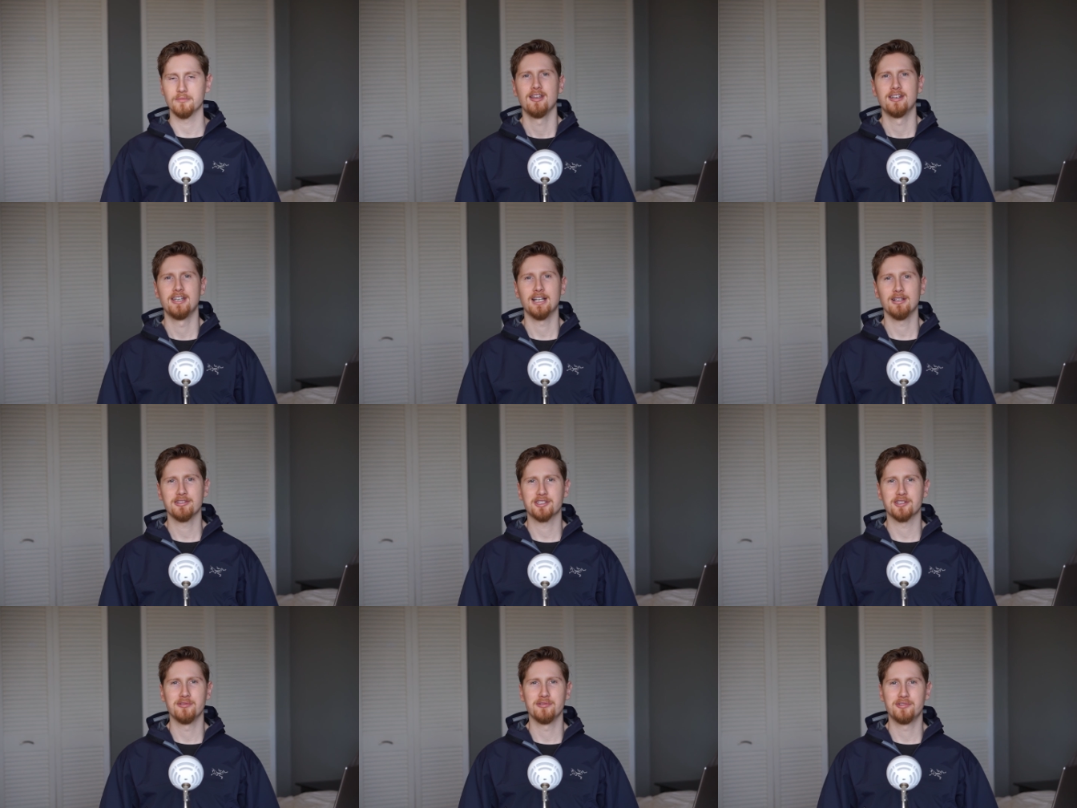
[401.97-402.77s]
Now let's
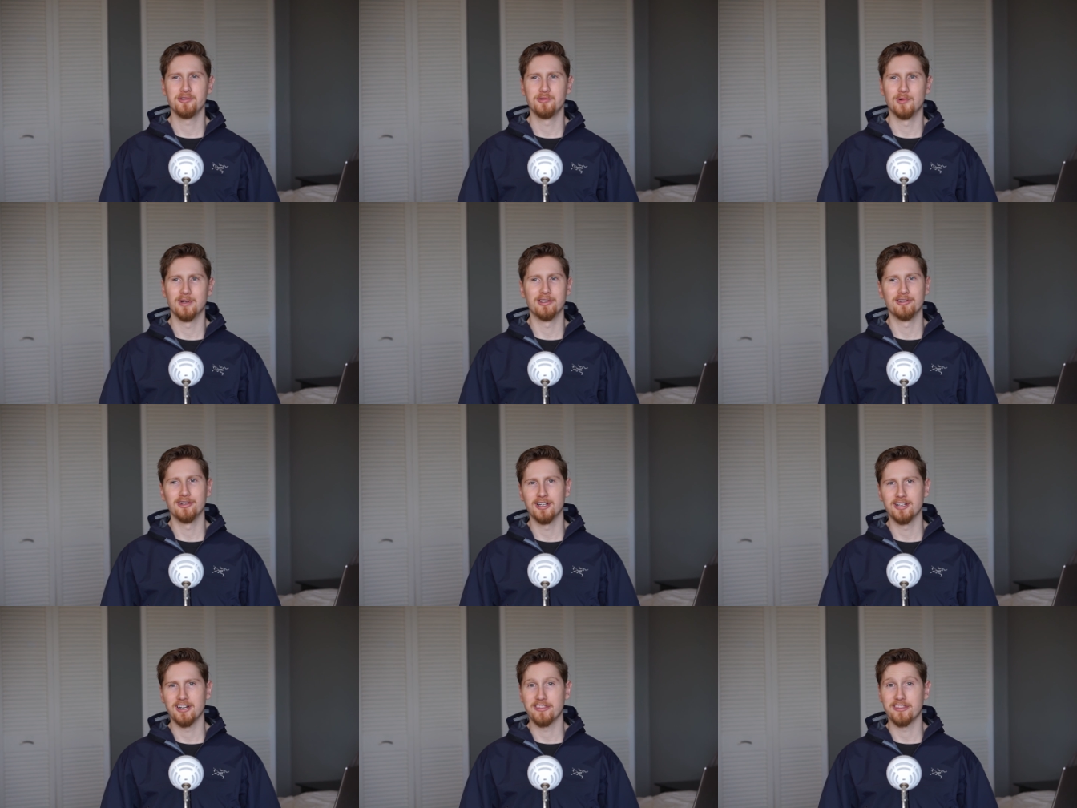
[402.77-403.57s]
go into whether or
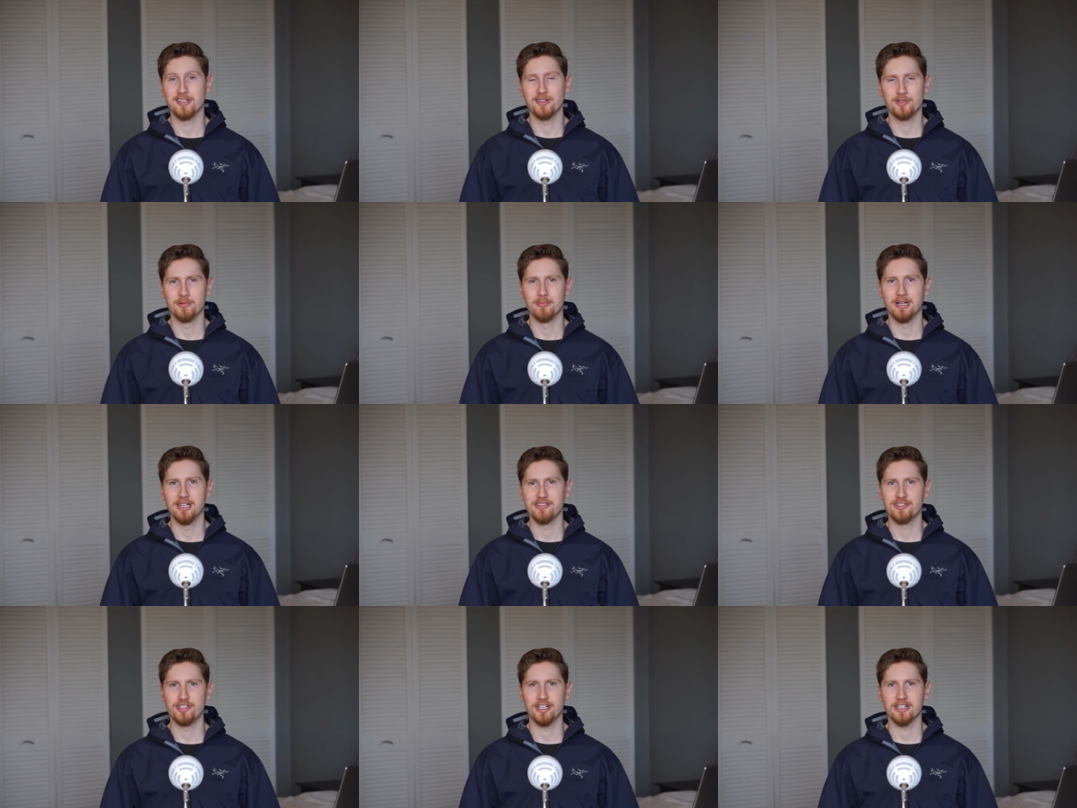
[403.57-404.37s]
not I think you should buy
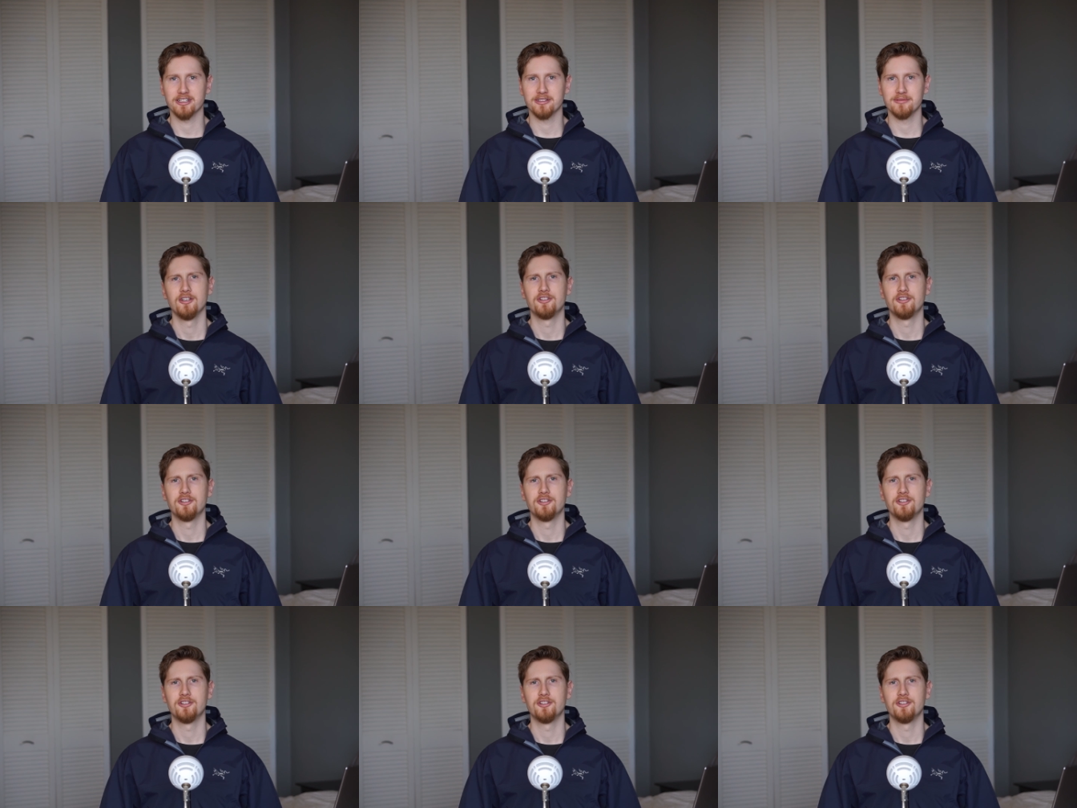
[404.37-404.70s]
this jacket.